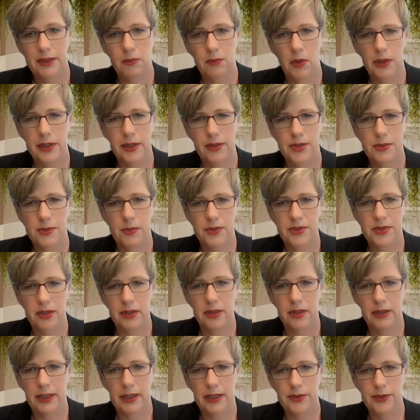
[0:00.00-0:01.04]
and what else was it,
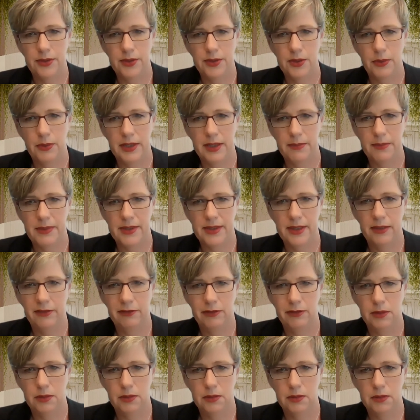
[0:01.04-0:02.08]
the
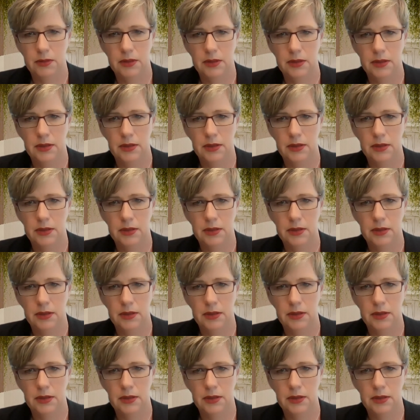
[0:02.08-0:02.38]
120% for?